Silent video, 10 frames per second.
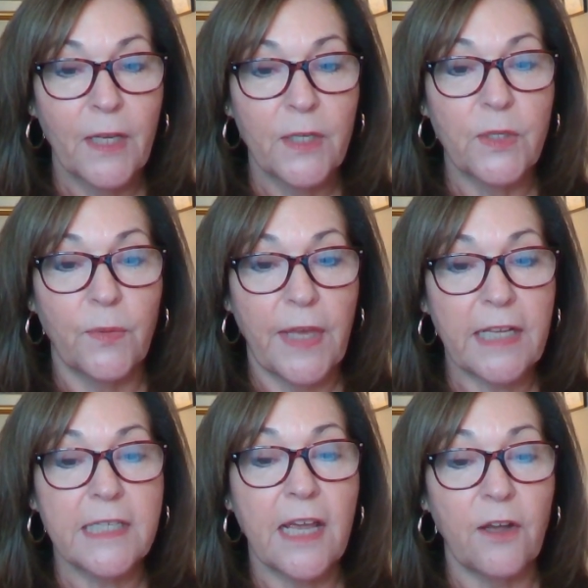So
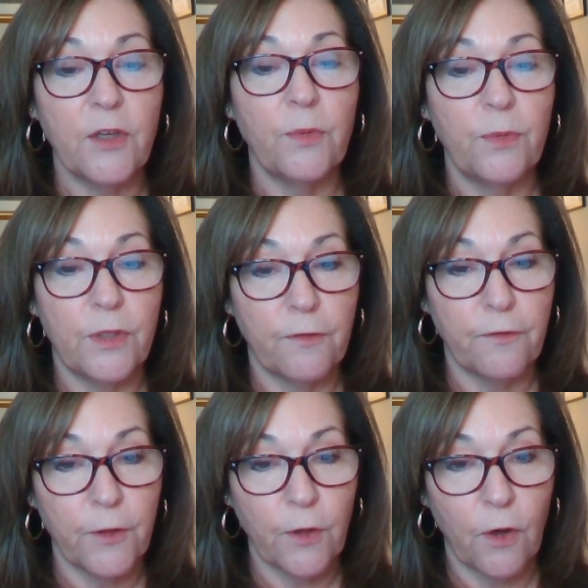that's how you
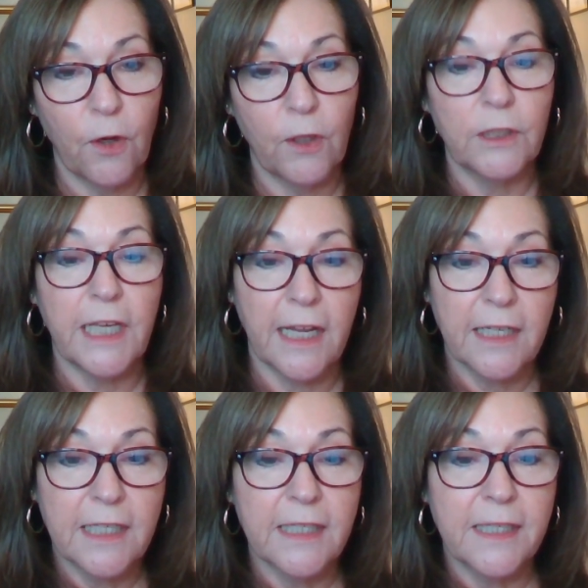defer all
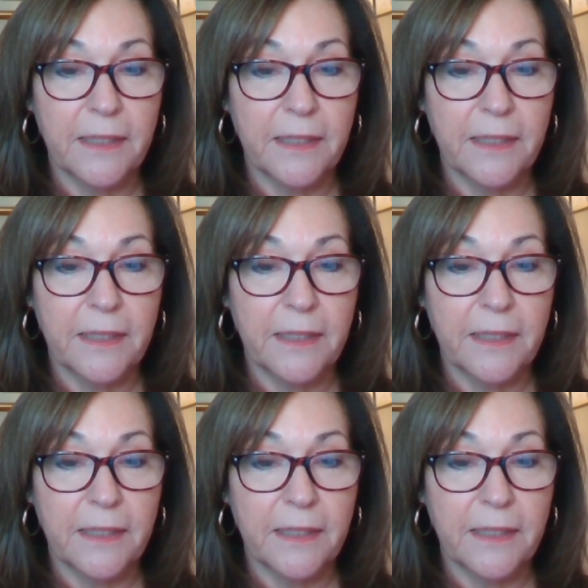taxes.